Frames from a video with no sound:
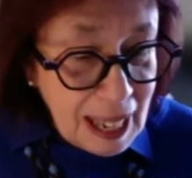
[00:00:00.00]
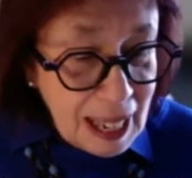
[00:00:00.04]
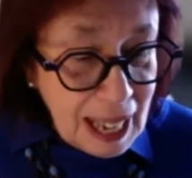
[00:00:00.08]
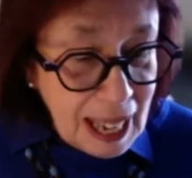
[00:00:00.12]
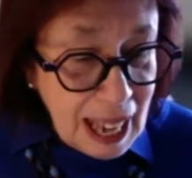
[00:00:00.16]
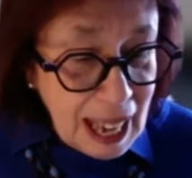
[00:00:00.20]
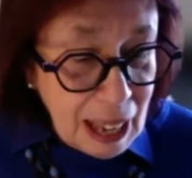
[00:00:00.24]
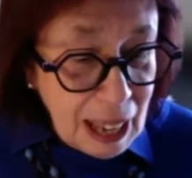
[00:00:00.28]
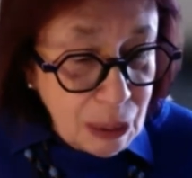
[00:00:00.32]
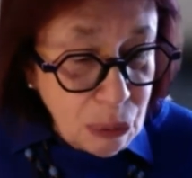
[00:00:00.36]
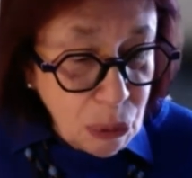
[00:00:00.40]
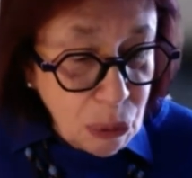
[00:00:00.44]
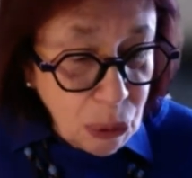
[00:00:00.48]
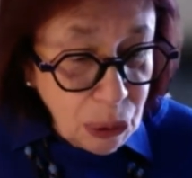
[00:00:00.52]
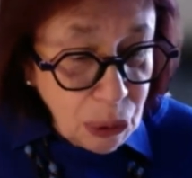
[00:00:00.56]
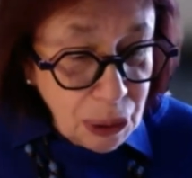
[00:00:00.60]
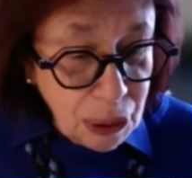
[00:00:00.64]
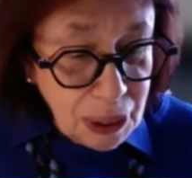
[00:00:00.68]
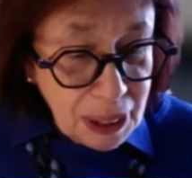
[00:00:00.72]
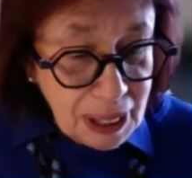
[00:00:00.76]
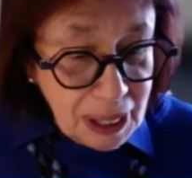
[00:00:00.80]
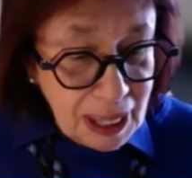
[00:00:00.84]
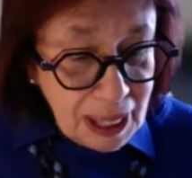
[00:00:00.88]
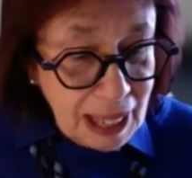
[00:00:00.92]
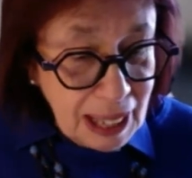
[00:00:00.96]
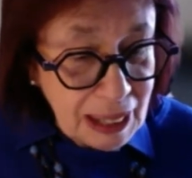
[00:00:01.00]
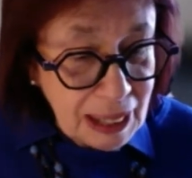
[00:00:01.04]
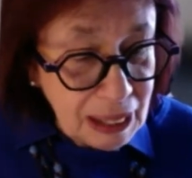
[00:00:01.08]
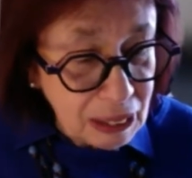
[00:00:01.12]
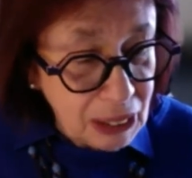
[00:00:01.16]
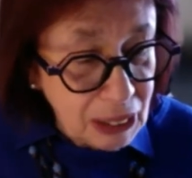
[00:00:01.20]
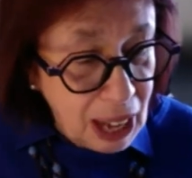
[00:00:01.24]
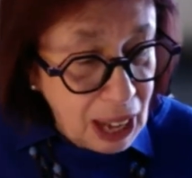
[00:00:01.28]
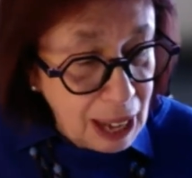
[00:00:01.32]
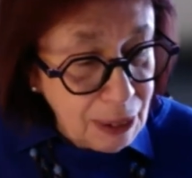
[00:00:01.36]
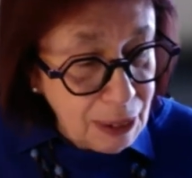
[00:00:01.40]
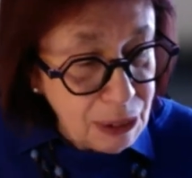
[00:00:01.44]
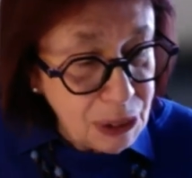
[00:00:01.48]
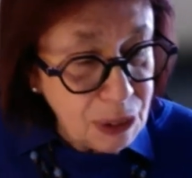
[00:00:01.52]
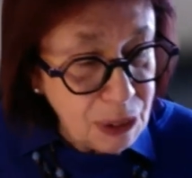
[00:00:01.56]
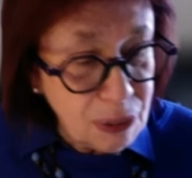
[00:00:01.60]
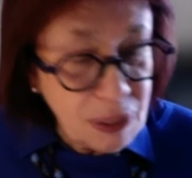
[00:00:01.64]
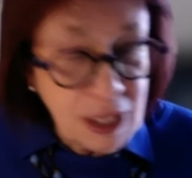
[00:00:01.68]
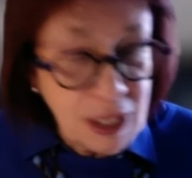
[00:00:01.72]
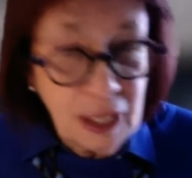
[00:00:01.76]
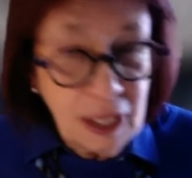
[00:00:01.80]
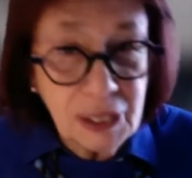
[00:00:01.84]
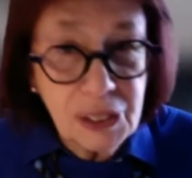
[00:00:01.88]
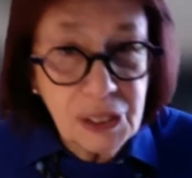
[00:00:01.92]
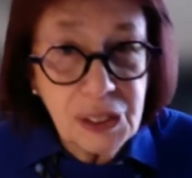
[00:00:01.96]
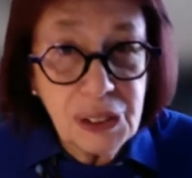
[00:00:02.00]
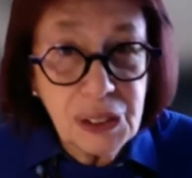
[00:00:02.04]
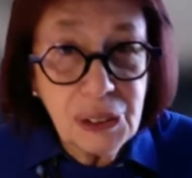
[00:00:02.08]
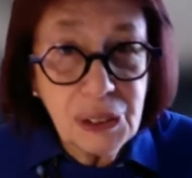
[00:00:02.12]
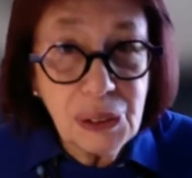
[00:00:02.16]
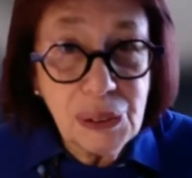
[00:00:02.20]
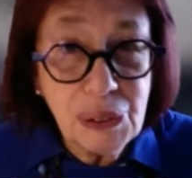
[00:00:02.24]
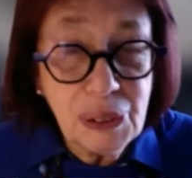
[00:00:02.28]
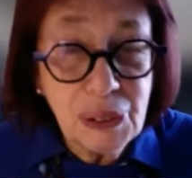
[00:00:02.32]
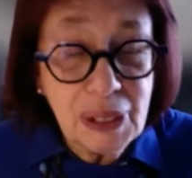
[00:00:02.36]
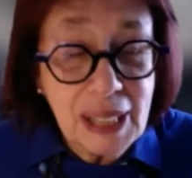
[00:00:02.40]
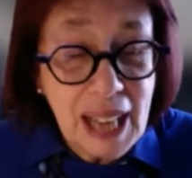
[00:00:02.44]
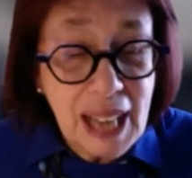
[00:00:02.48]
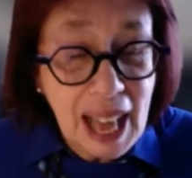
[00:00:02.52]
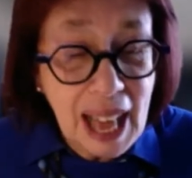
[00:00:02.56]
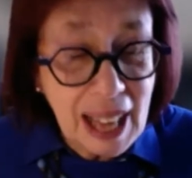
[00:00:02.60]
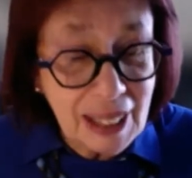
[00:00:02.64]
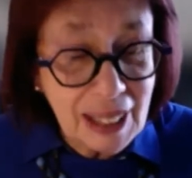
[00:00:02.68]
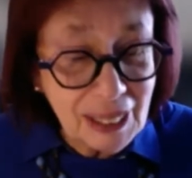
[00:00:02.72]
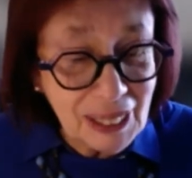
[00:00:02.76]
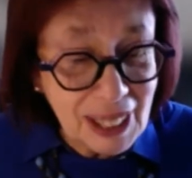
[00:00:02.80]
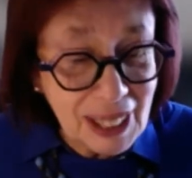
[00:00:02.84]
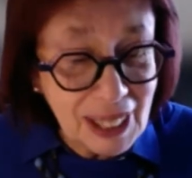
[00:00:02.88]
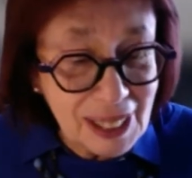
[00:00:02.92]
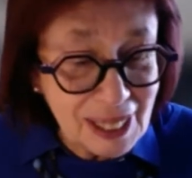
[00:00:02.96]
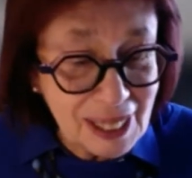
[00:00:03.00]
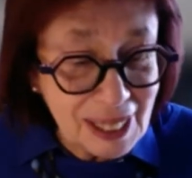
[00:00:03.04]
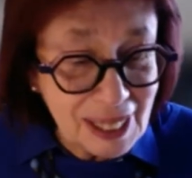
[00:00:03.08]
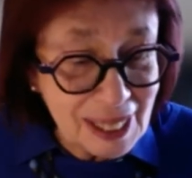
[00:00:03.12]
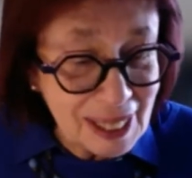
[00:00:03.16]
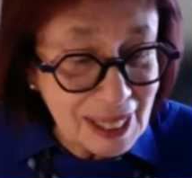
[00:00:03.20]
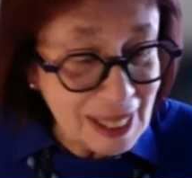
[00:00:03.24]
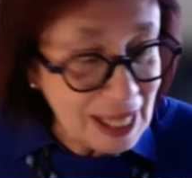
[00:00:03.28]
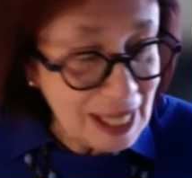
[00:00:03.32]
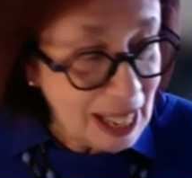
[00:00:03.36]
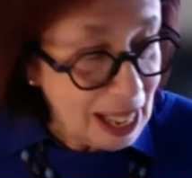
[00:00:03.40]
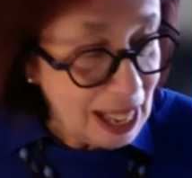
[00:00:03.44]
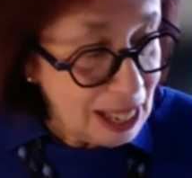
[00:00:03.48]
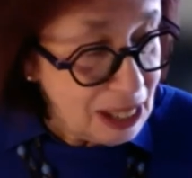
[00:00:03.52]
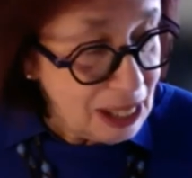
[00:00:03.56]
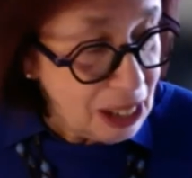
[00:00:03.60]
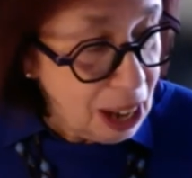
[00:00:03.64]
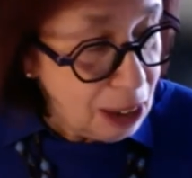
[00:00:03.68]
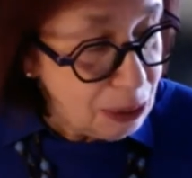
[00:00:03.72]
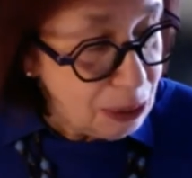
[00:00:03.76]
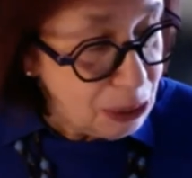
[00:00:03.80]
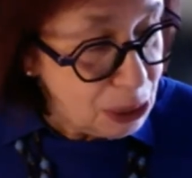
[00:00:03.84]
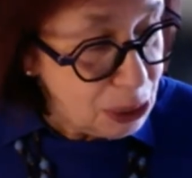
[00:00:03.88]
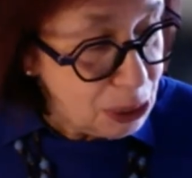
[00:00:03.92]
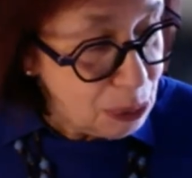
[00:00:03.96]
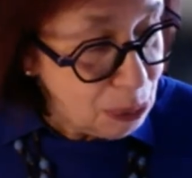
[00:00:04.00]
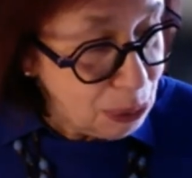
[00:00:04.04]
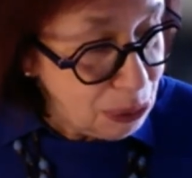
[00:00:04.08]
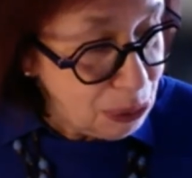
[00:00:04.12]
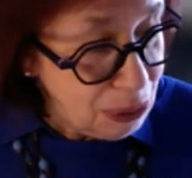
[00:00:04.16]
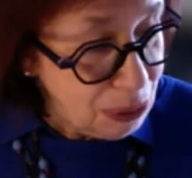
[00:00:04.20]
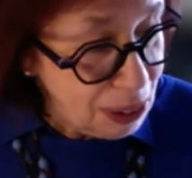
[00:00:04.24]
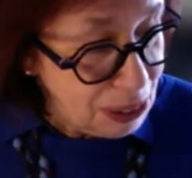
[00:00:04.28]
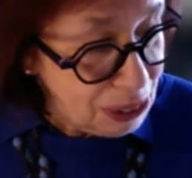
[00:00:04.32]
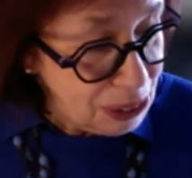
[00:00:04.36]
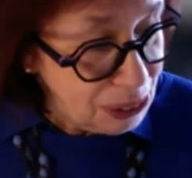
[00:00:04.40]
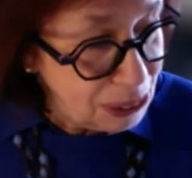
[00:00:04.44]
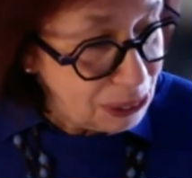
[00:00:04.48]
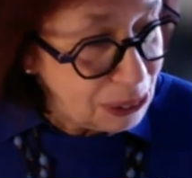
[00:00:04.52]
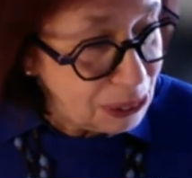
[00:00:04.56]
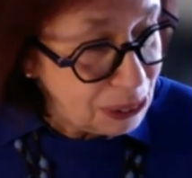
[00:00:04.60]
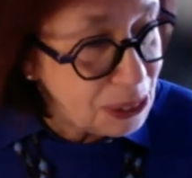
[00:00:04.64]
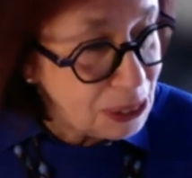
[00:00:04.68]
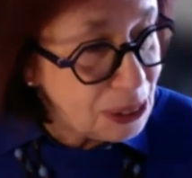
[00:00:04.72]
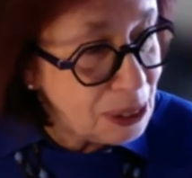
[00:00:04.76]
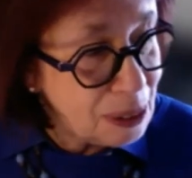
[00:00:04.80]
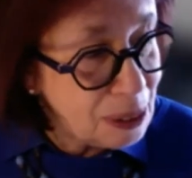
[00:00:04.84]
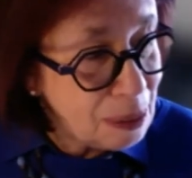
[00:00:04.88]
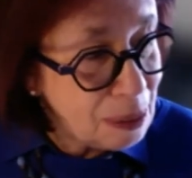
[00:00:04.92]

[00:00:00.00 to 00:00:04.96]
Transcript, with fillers: and work in the lives of young children, adolescents, and novice professionals.